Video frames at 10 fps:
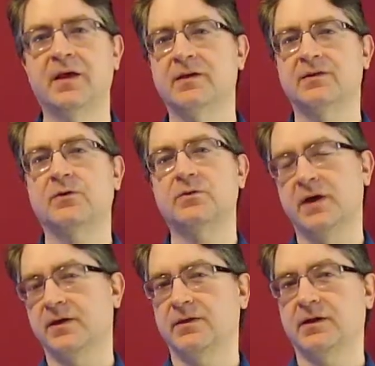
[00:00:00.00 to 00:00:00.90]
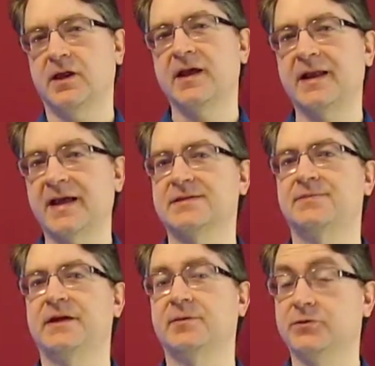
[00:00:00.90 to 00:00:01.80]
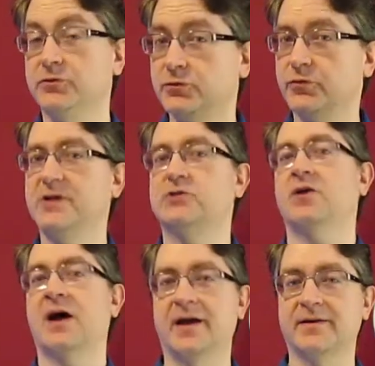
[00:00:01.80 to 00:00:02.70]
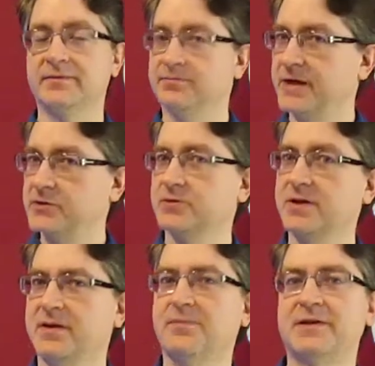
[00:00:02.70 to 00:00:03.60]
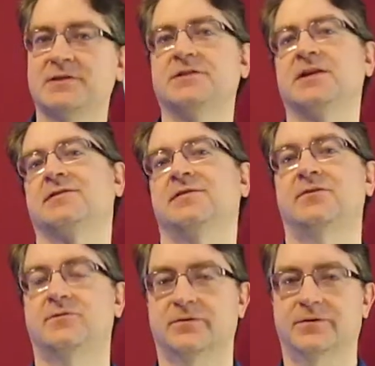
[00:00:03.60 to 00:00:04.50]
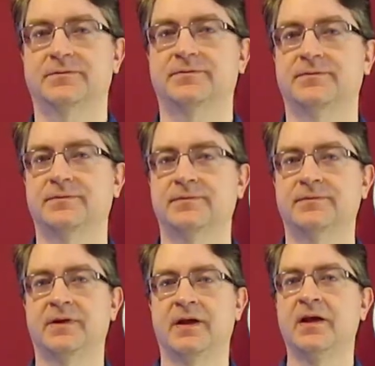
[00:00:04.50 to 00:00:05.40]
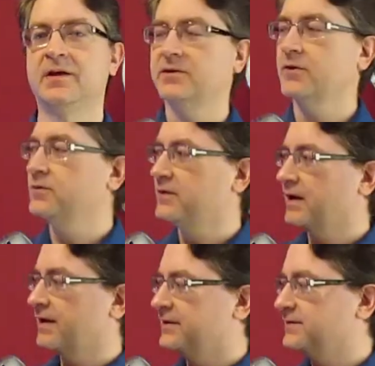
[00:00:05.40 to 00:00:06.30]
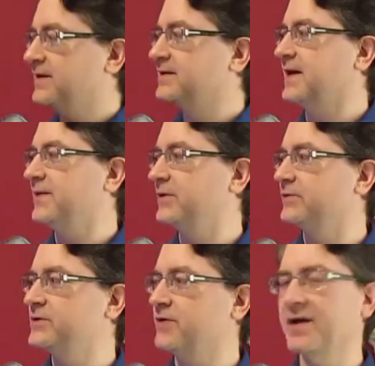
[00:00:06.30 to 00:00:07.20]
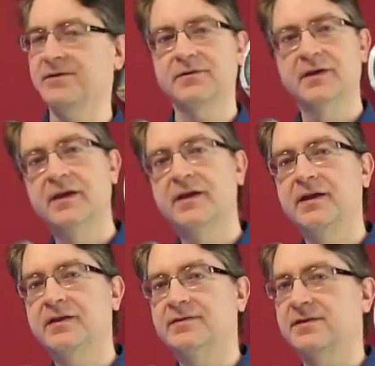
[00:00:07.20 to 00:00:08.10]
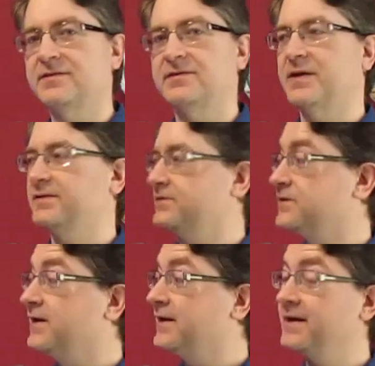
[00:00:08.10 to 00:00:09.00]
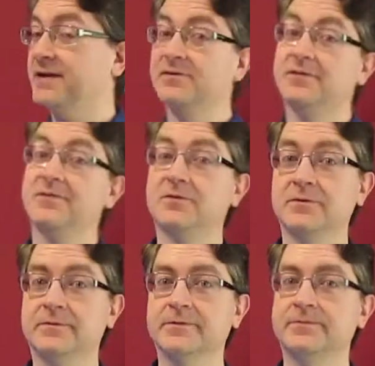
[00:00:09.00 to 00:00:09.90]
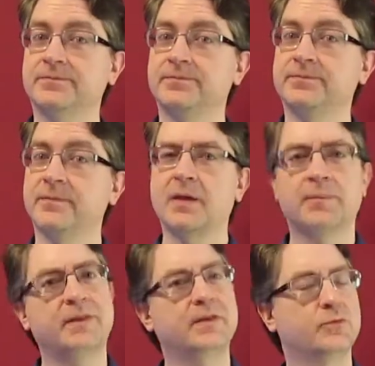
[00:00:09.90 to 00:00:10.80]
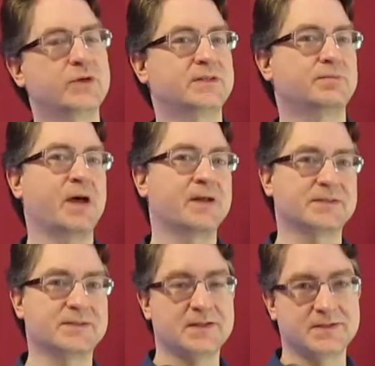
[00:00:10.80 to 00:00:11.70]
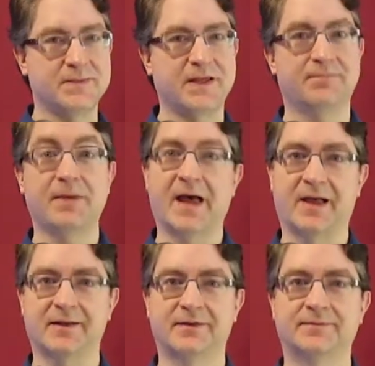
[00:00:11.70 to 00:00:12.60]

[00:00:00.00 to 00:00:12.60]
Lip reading: So the client has to be able to retry, make sure that that message gets to the server. So the second time it retries, it sends the message, it gets to the server, but then the response doesn't make it back.